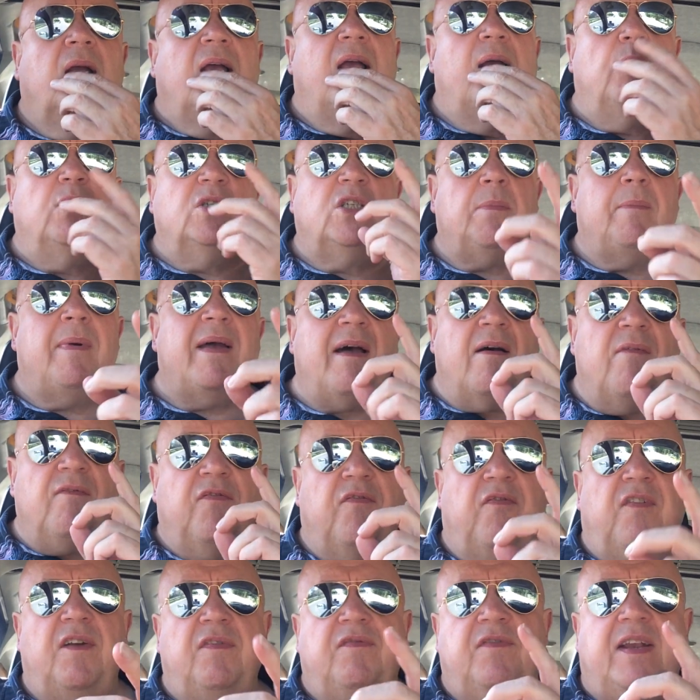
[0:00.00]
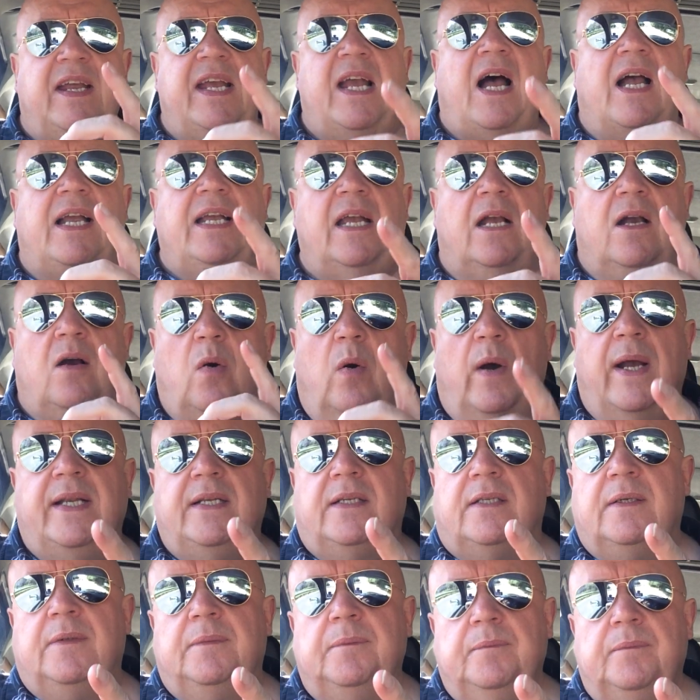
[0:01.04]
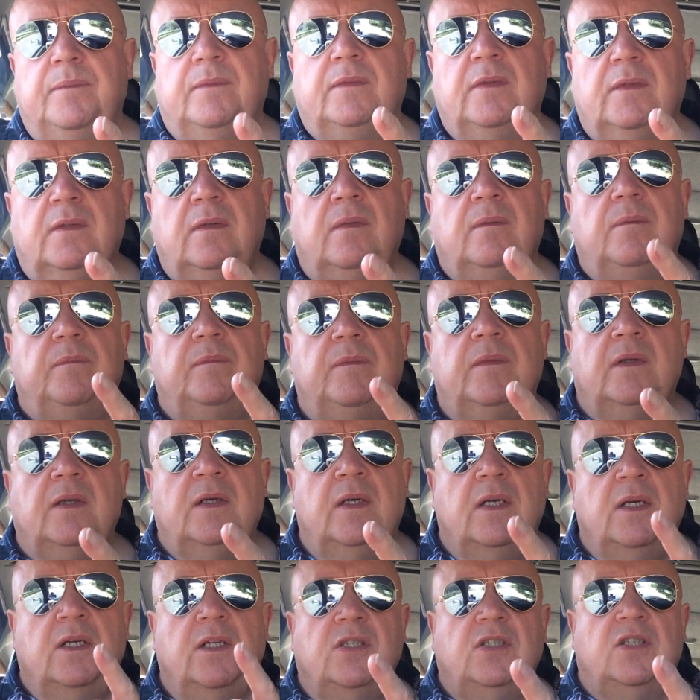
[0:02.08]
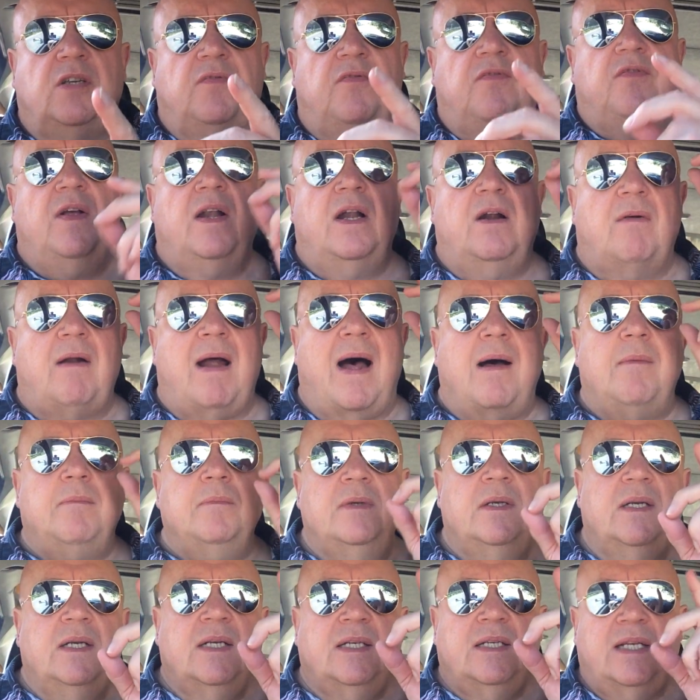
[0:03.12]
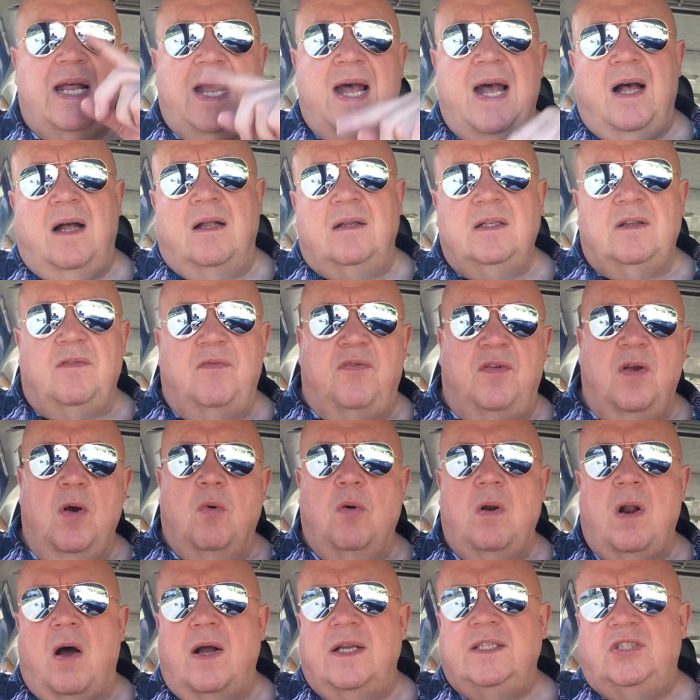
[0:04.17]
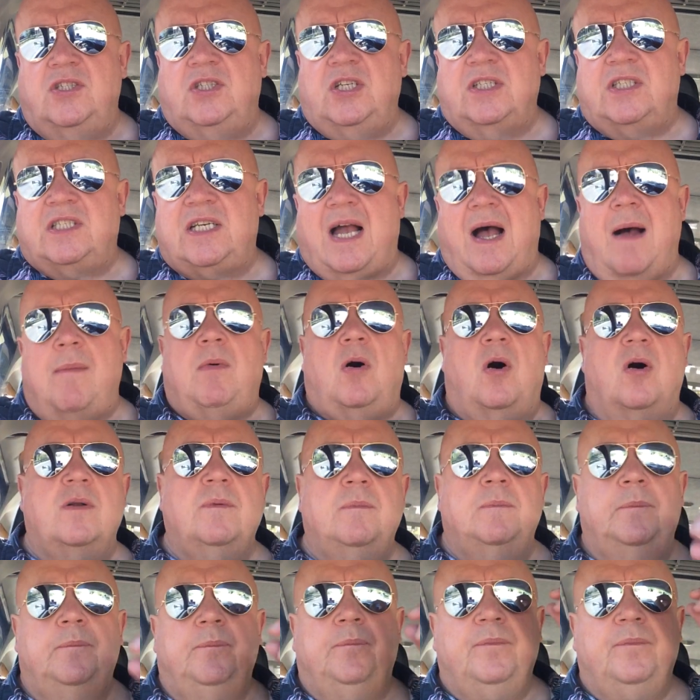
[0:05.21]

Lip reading: it was about 58 quid to fill her up. Now, the fuel light's just come on,